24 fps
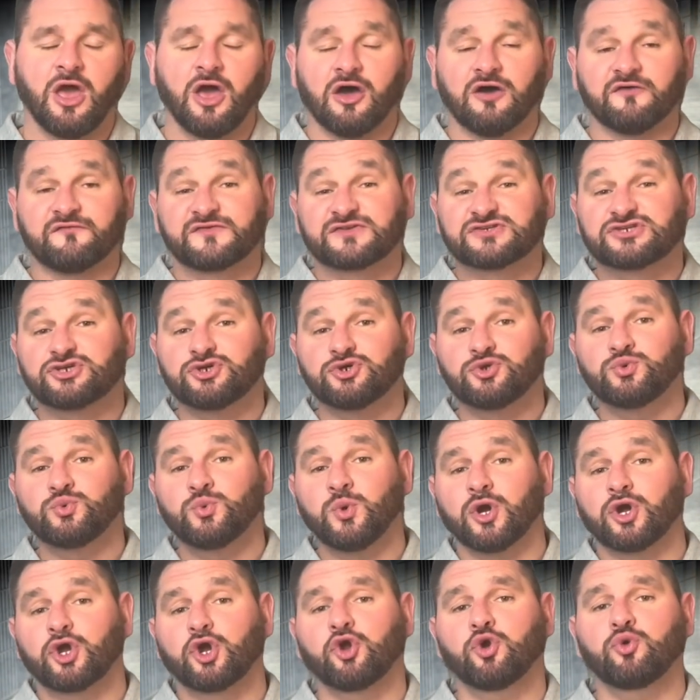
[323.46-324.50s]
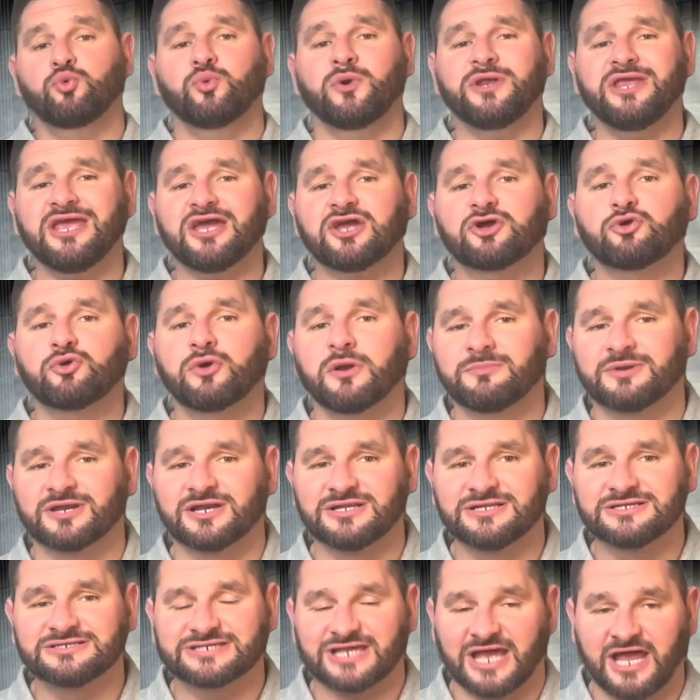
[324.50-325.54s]
of 2 career
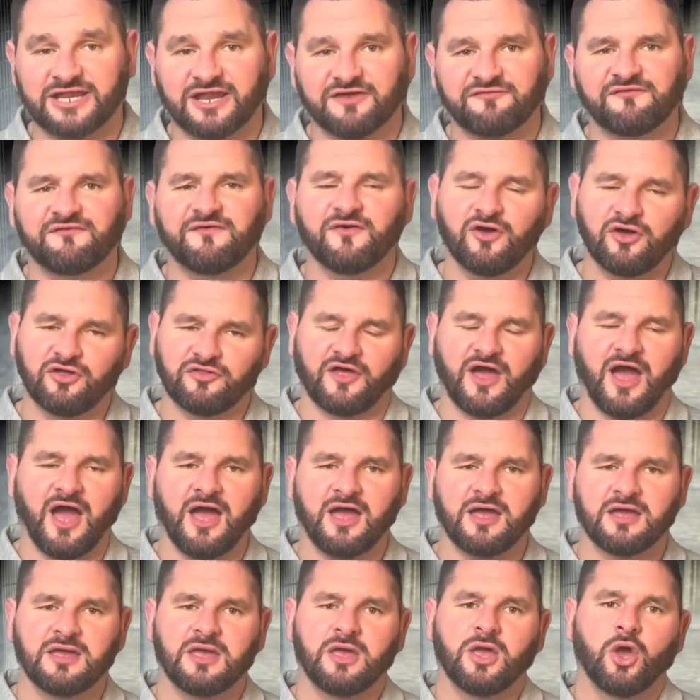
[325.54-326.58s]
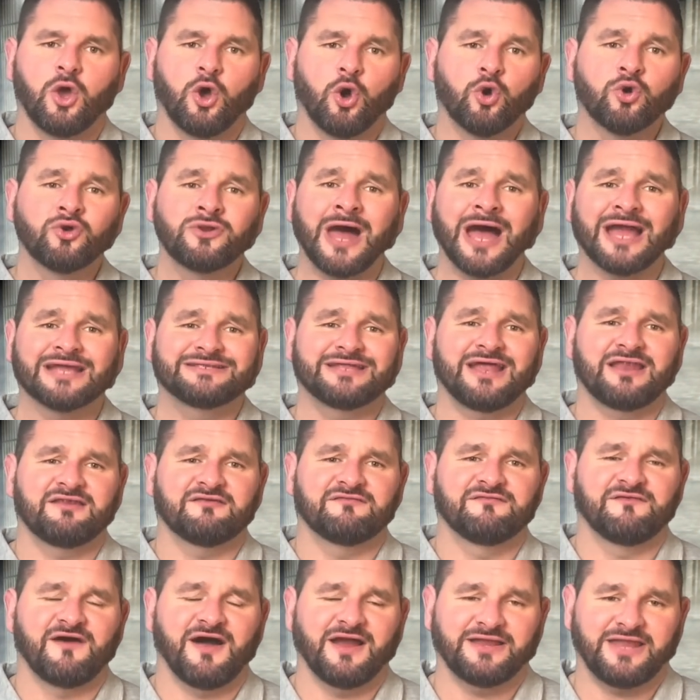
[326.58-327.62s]
criminals and a further
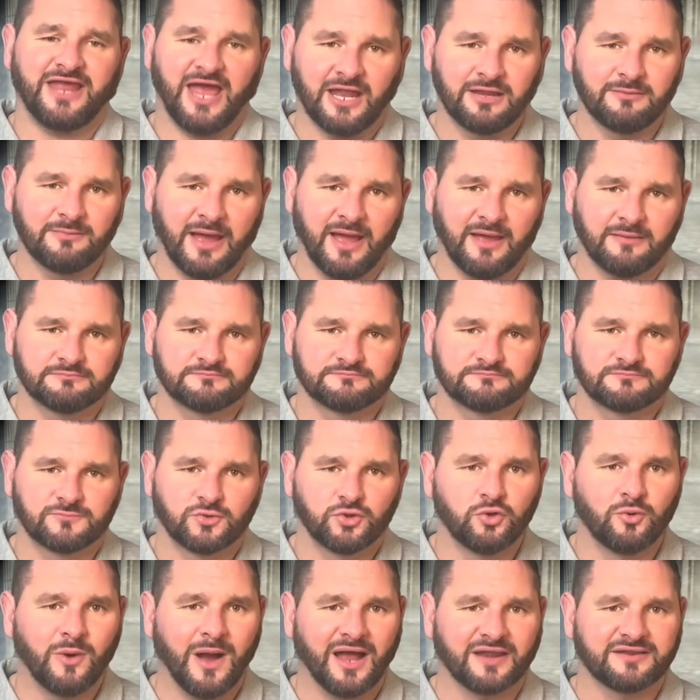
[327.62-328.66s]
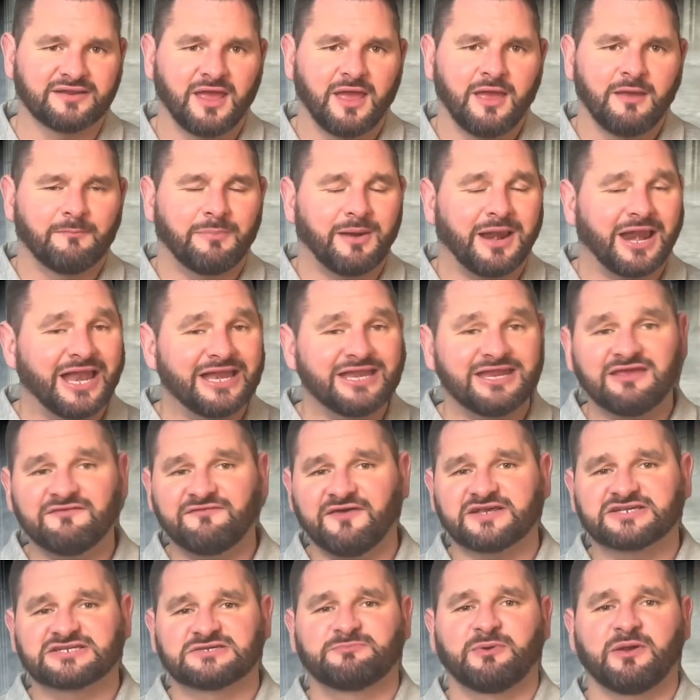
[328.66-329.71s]
unidentified helper who had plenty of
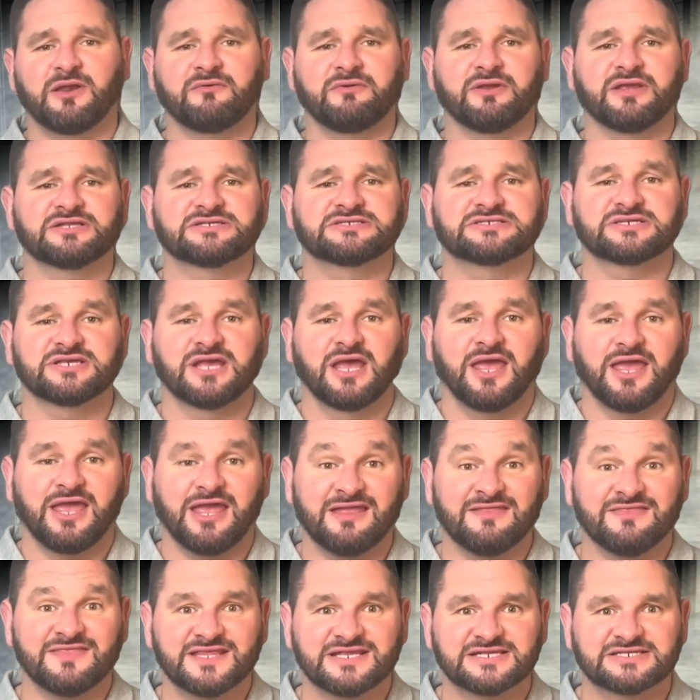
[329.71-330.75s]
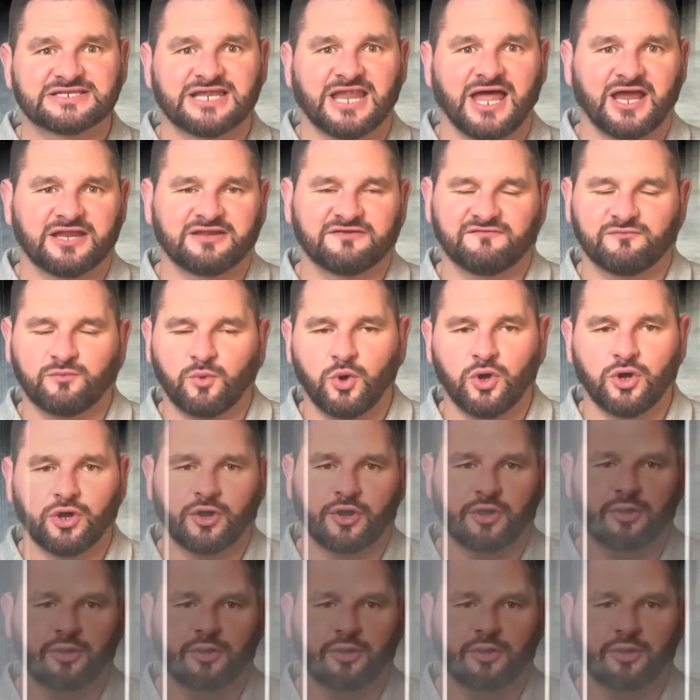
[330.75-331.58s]
experience in this line of work.